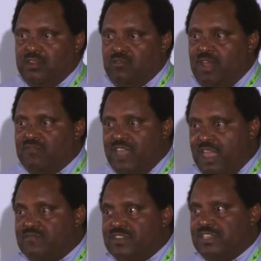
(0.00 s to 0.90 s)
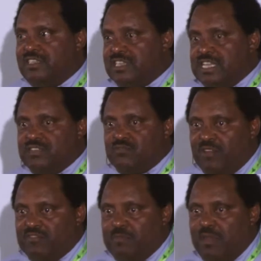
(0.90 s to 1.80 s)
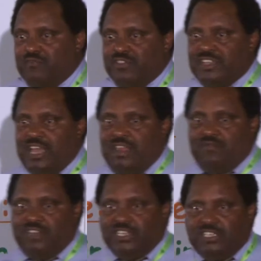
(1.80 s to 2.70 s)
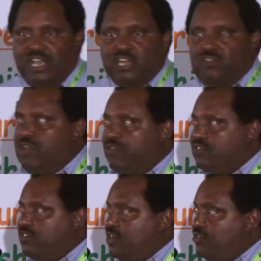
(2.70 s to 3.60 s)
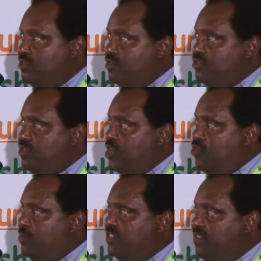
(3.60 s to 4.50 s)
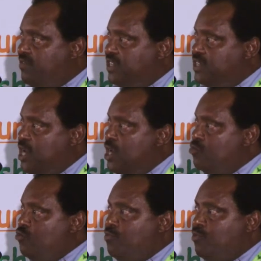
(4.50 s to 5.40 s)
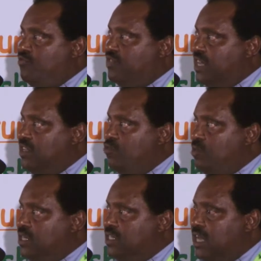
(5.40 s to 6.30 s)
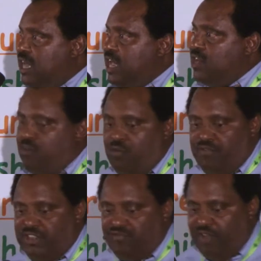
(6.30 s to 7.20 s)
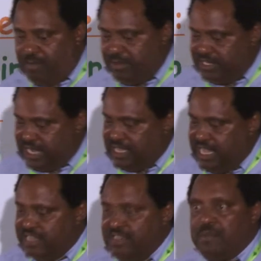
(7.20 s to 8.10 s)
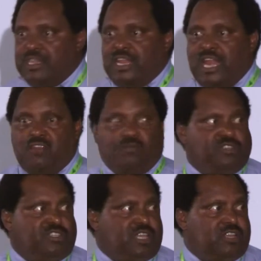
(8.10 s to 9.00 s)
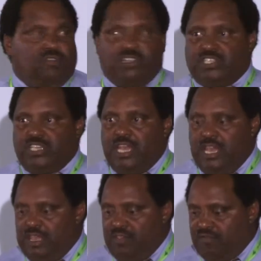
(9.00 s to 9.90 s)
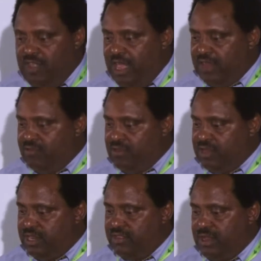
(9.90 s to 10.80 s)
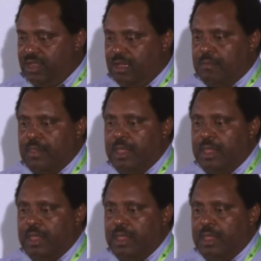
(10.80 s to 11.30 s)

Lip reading: Do we have the evidence? Yes, we have the biophysical evidence. Do we have the socioeconomics evidence to prove that it works and convince farmers that they better adopt this technology if they have to increase their income?